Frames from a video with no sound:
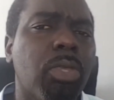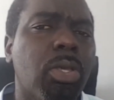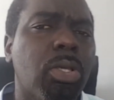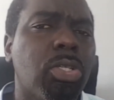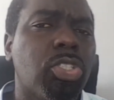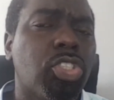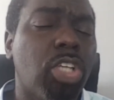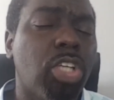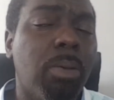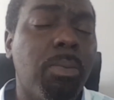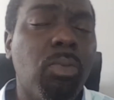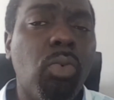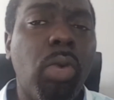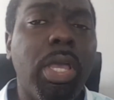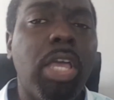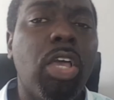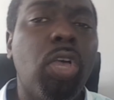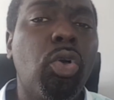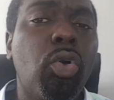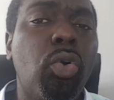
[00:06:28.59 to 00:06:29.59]

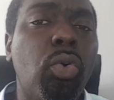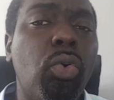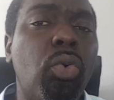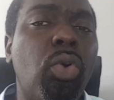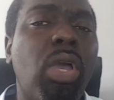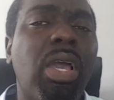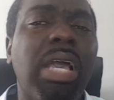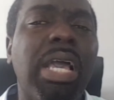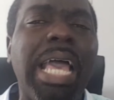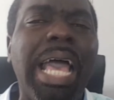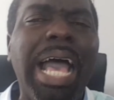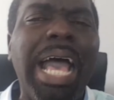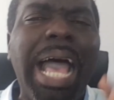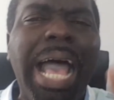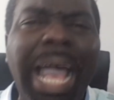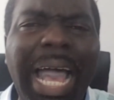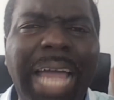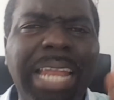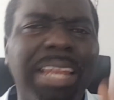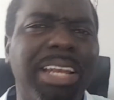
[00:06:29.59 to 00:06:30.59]
somewhere who
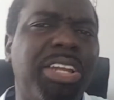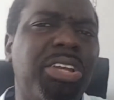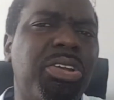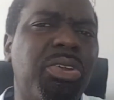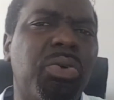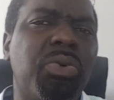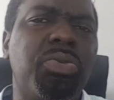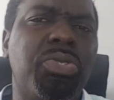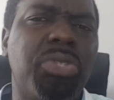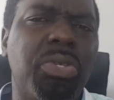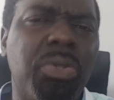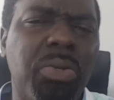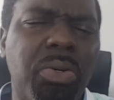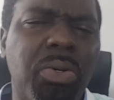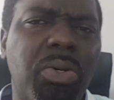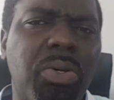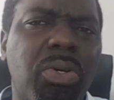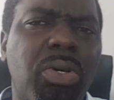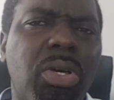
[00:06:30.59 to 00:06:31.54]
hardly knows you